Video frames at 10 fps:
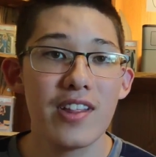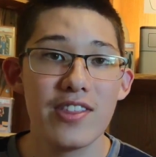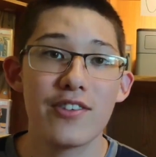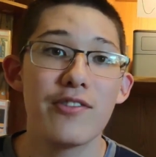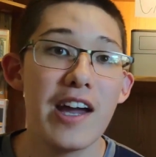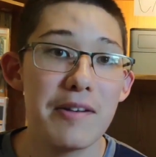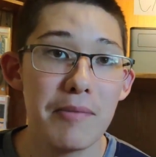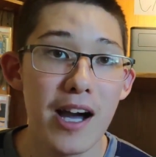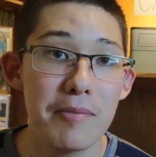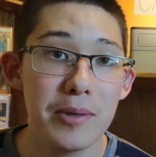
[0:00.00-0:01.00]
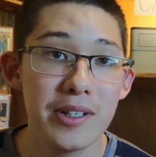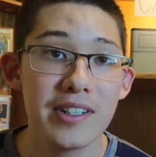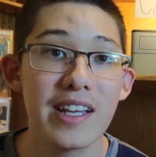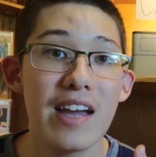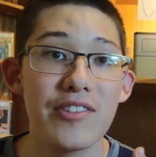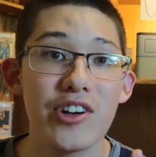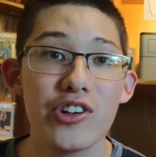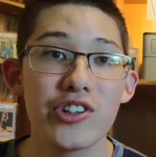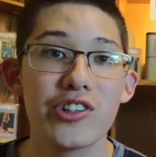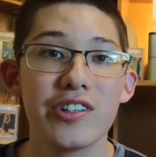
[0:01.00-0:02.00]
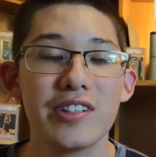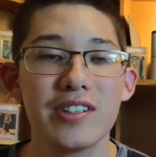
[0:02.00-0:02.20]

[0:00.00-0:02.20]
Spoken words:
the Red Mamba, Kevin Huerter,